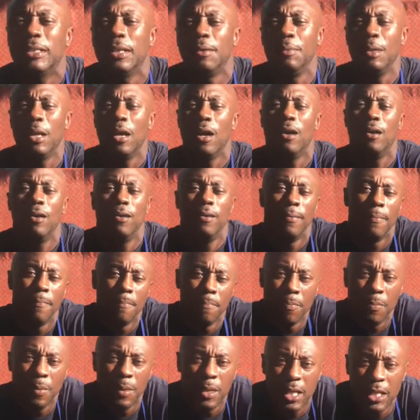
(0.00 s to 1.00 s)
up, y'all?
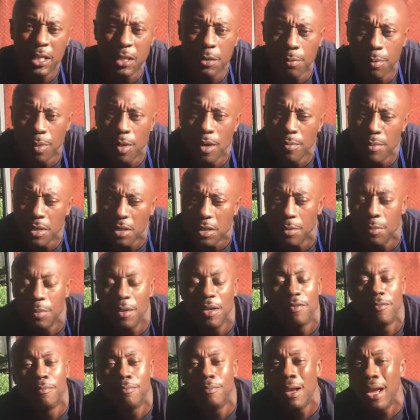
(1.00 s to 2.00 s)
This your boy, Mr.
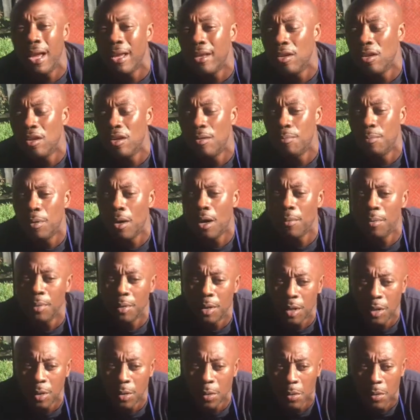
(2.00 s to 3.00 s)
B from Backyard
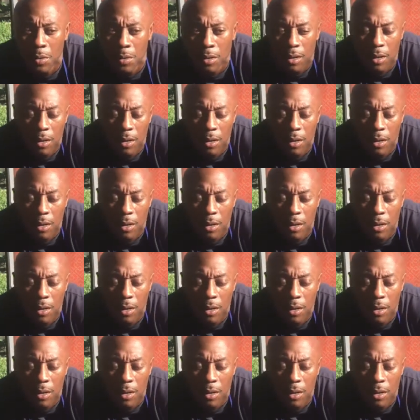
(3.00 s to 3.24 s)
Barbecue.